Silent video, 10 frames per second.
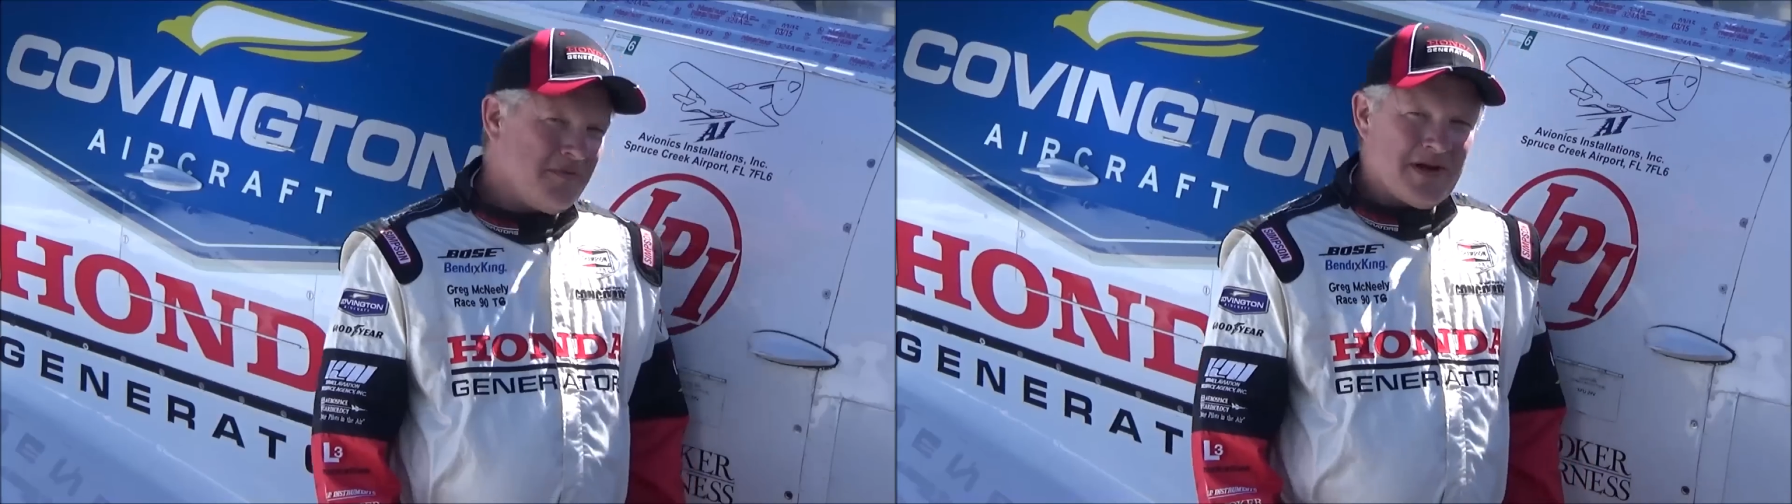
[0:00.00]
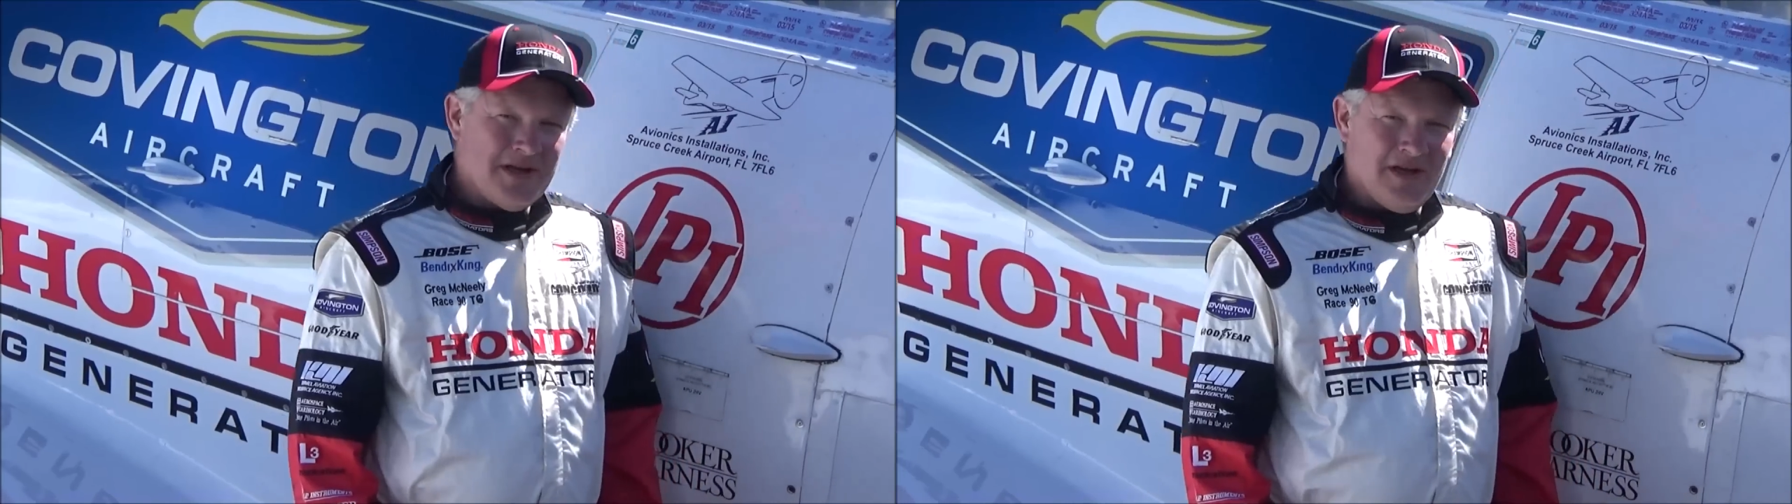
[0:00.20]

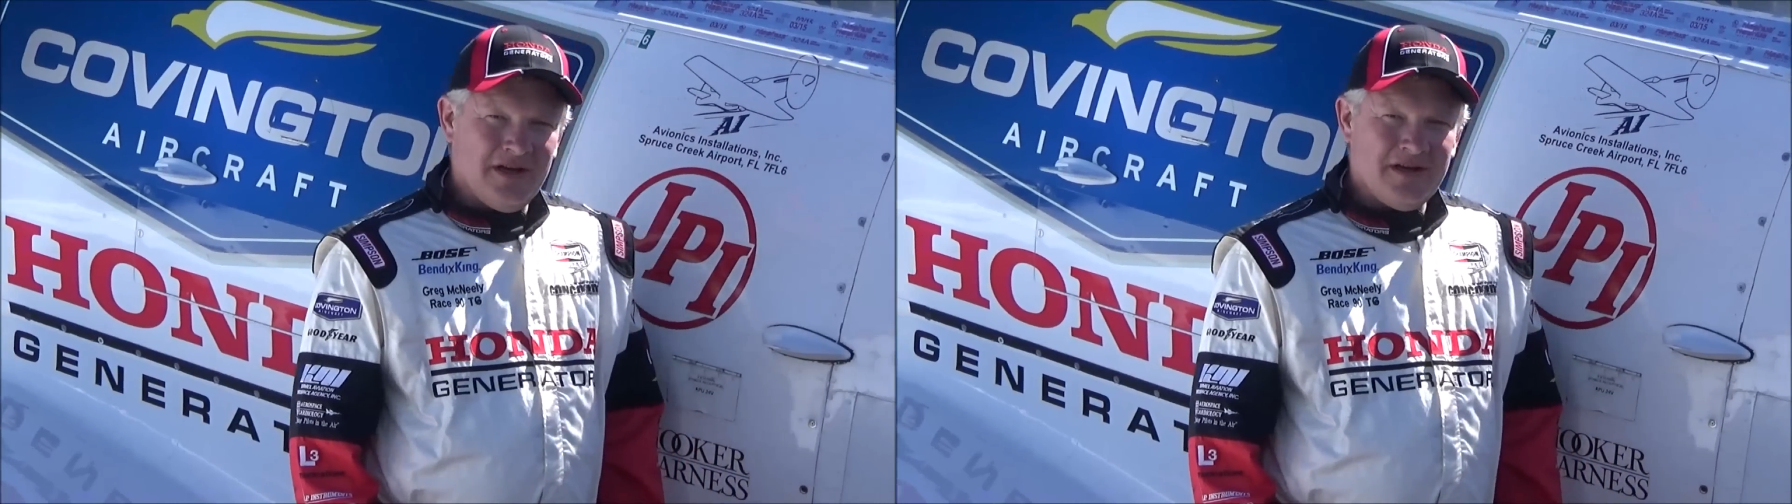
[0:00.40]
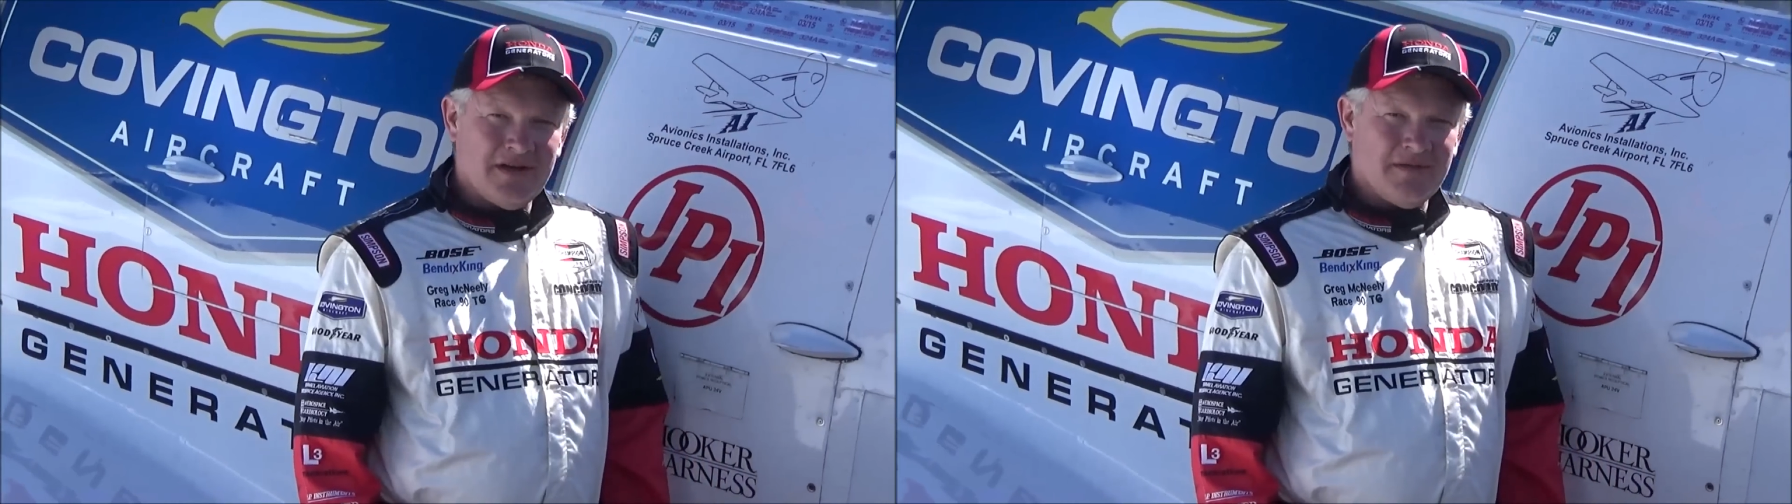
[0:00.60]

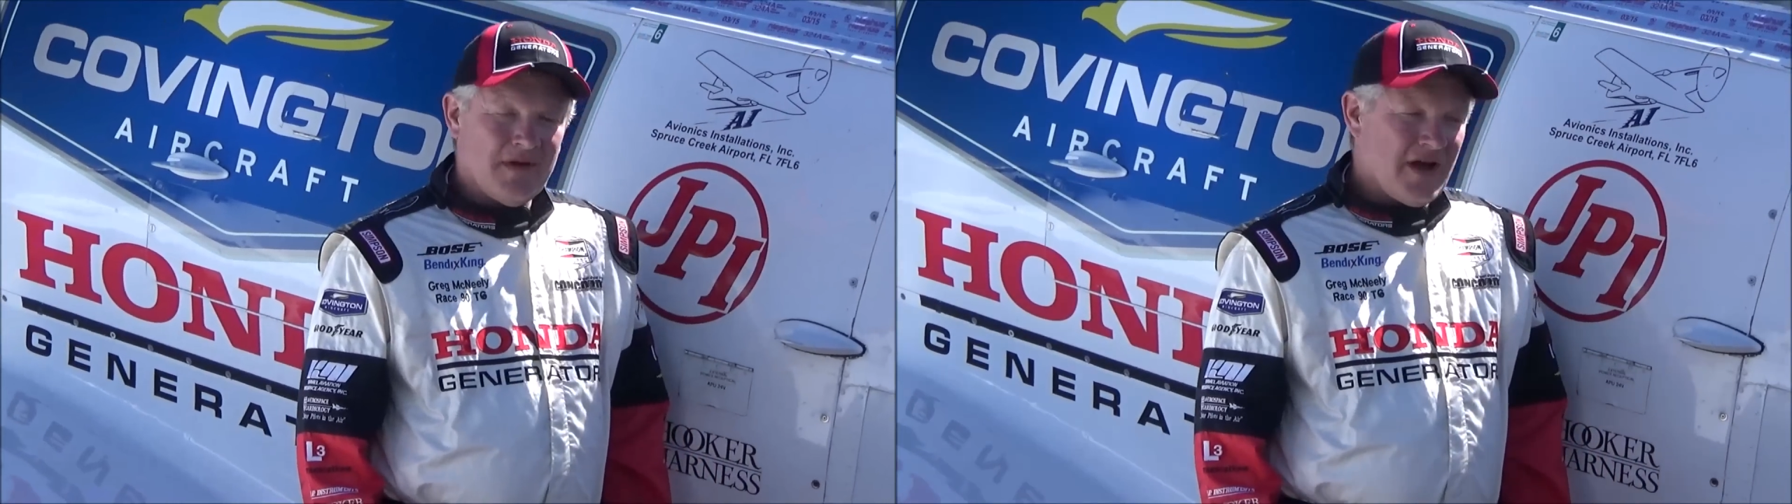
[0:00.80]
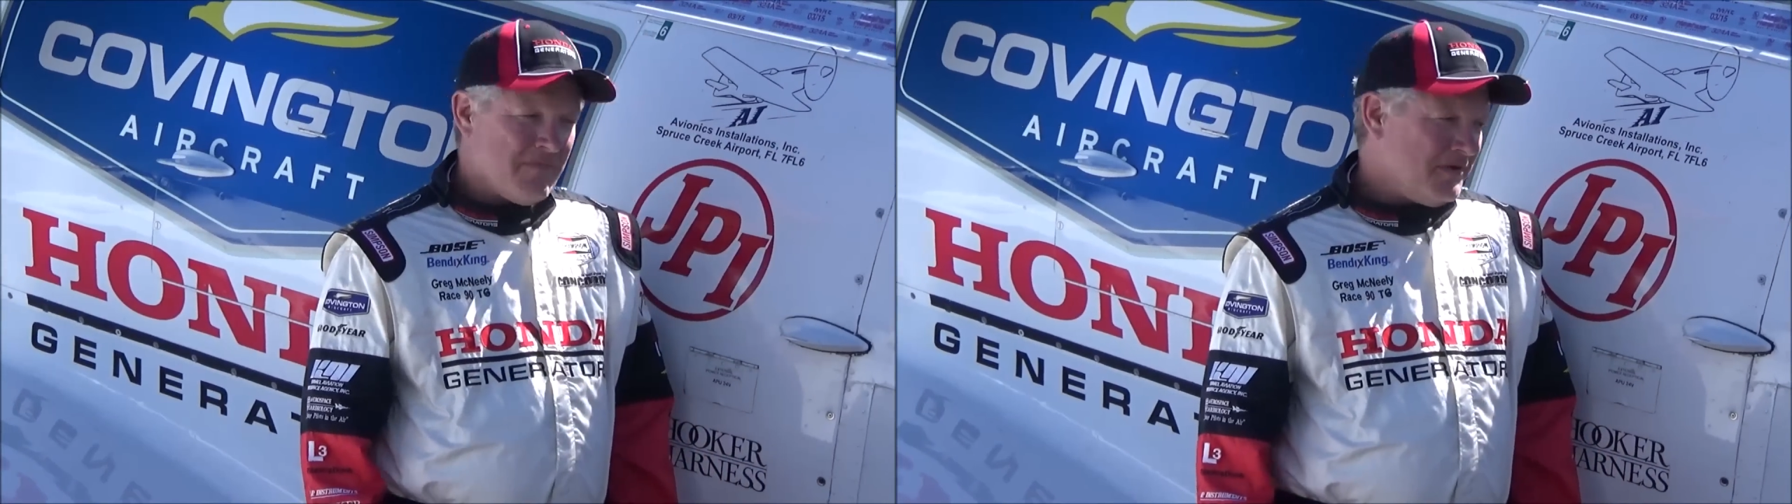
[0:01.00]
McNeely, and
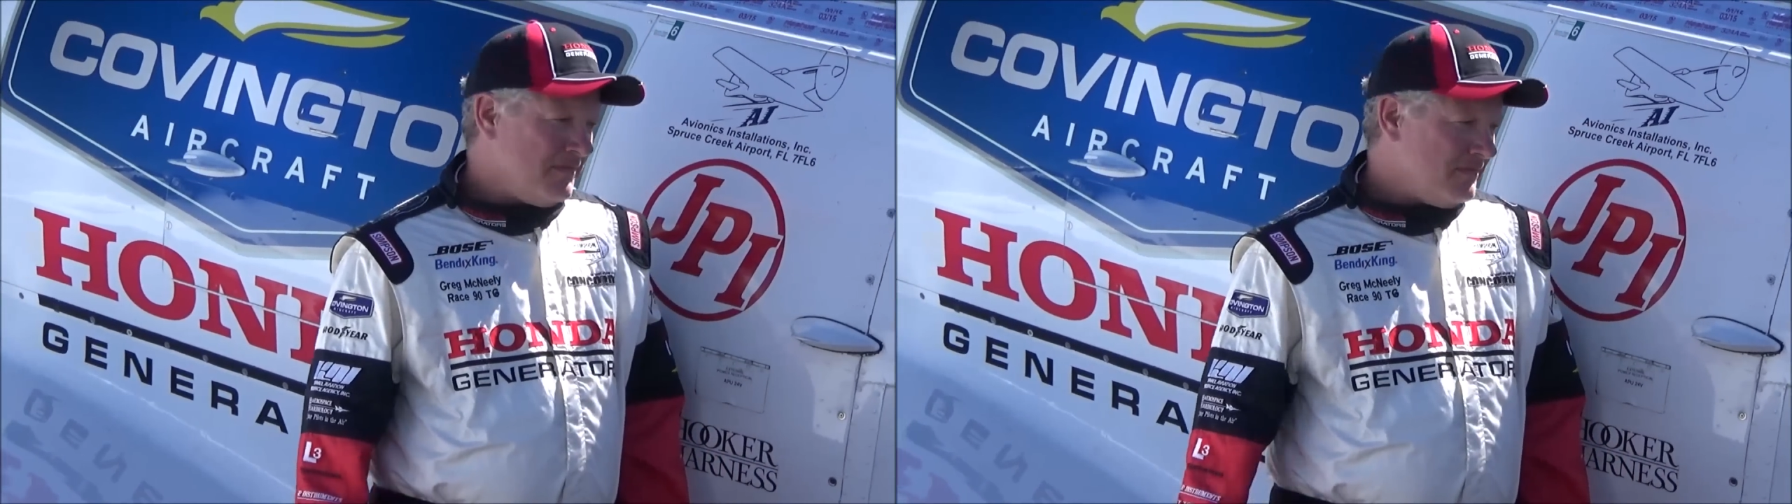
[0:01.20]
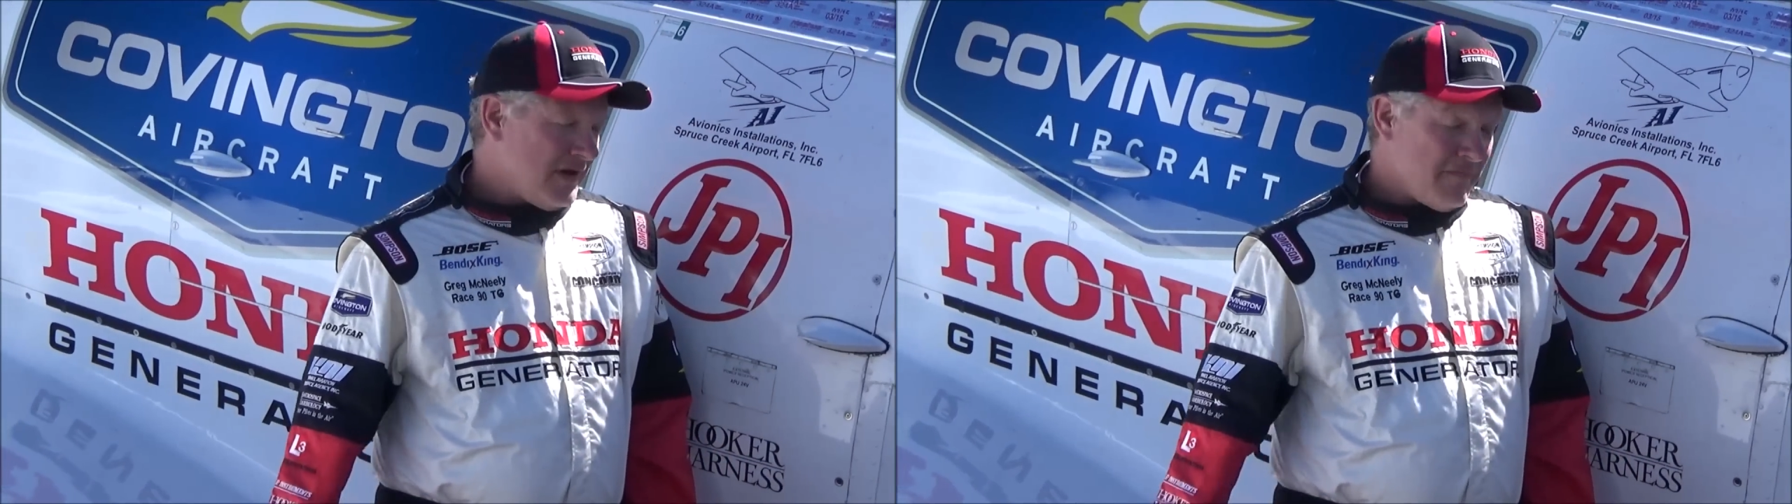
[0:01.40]

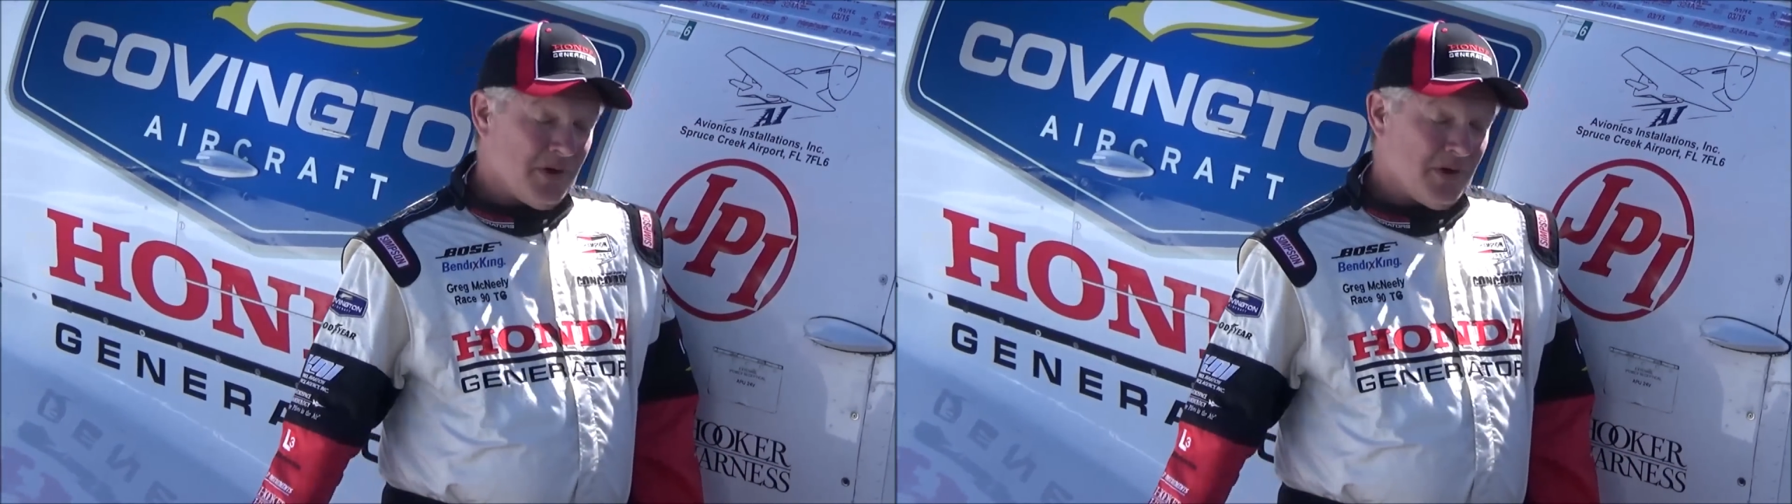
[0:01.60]
I